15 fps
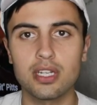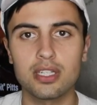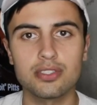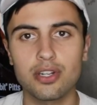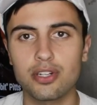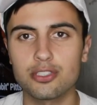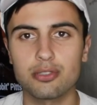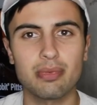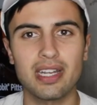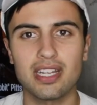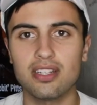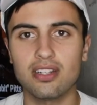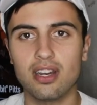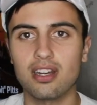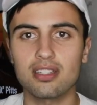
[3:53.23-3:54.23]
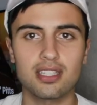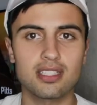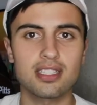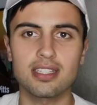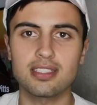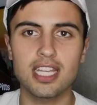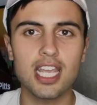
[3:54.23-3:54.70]
charger by a dog that's
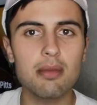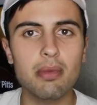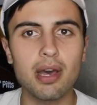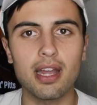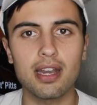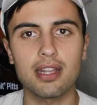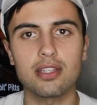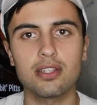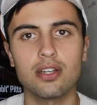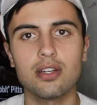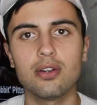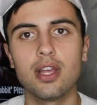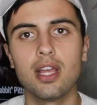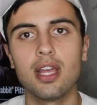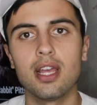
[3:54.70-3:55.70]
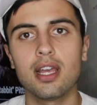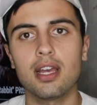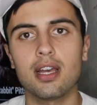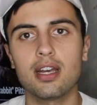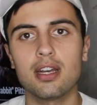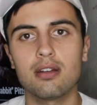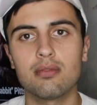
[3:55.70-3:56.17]
got tape on it.
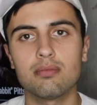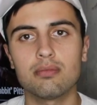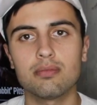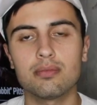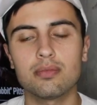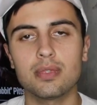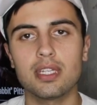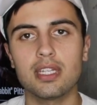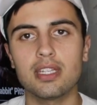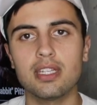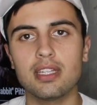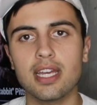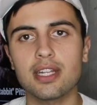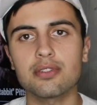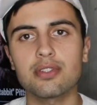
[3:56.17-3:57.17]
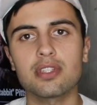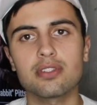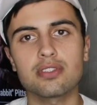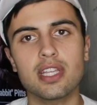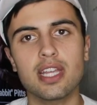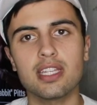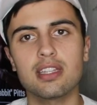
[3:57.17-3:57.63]
I don't think
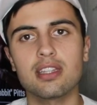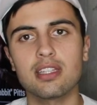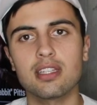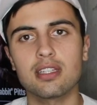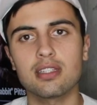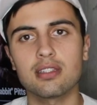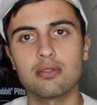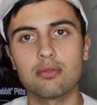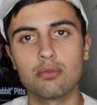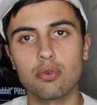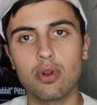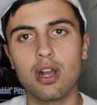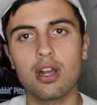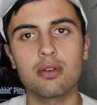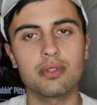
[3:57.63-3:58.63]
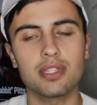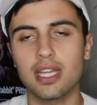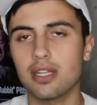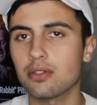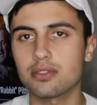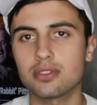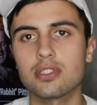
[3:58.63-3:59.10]
there's anything wrong with
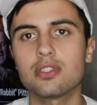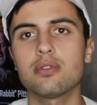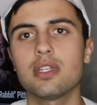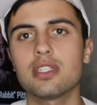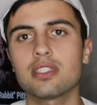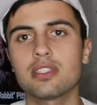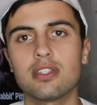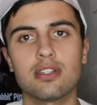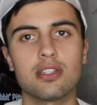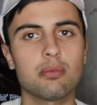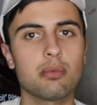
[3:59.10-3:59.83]
that whole situation there. The